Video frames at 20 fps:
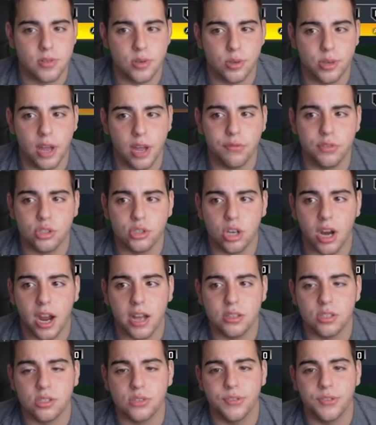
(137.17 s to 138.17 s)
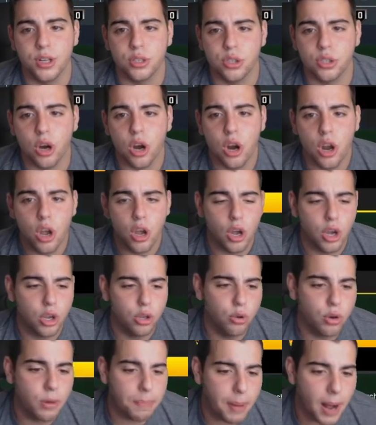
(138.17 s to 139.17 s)
So definitely try out this filter.
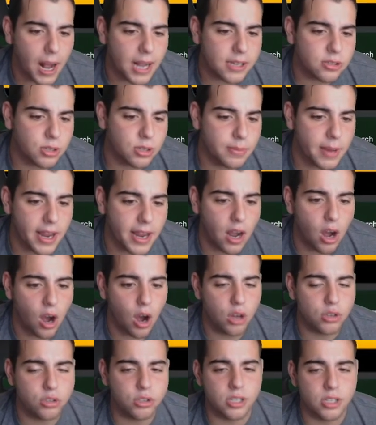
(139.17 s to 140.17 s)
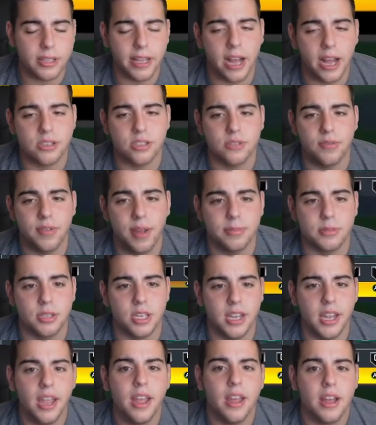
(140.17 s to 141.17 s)
You could possibly make hundreds of thousands of
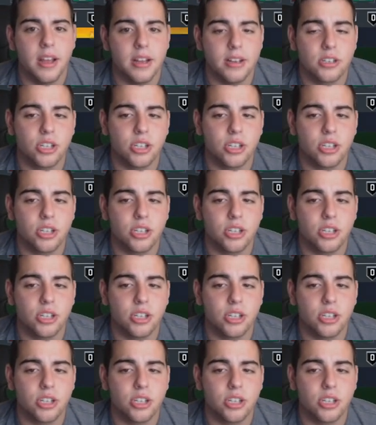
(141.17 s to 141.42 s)
MT.